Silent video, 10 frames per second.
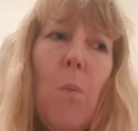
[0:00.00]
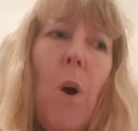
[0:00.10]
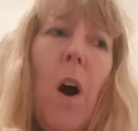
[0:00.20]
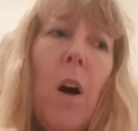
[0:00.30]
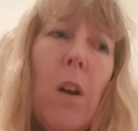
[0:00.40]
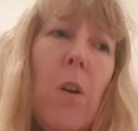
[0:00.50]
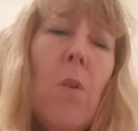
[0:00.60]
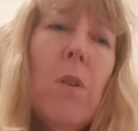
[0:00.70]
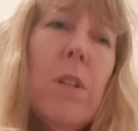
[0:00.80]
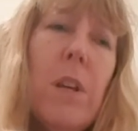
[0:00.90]
our
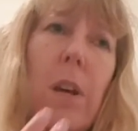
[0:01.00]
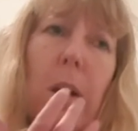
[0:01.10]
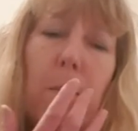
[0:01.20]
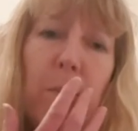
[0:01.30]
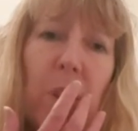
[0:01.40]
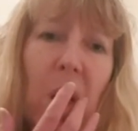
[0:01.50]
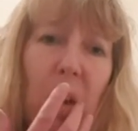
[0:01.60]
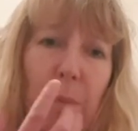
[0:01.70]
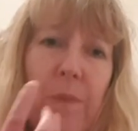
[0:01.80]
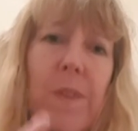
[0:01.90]

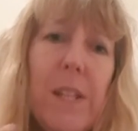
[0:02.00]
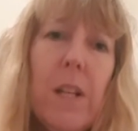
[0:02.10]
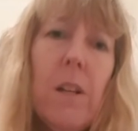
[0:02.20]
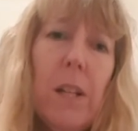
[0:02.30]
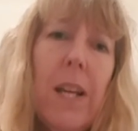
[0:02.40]
long-term physical